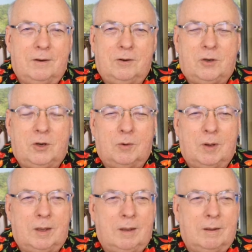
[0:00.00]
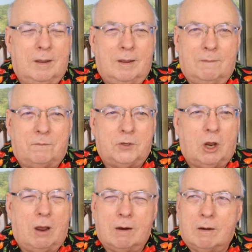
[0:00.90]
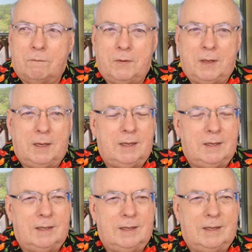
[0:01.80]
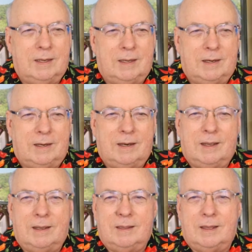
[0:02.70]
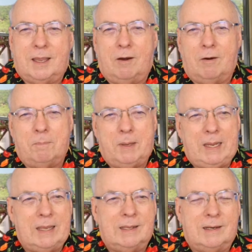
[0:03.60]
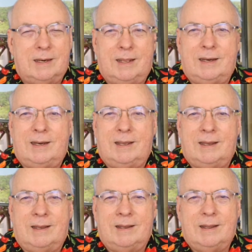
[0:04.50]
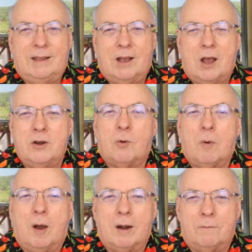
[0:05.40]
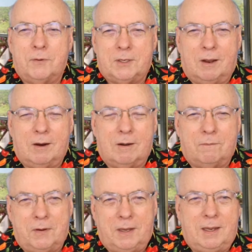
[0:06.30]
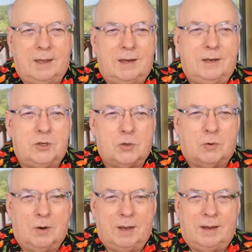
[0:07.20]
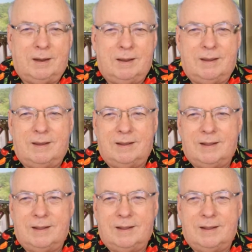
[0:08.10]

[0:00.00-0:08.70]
doing photography in the Caribbean and underwater photography and enjoying the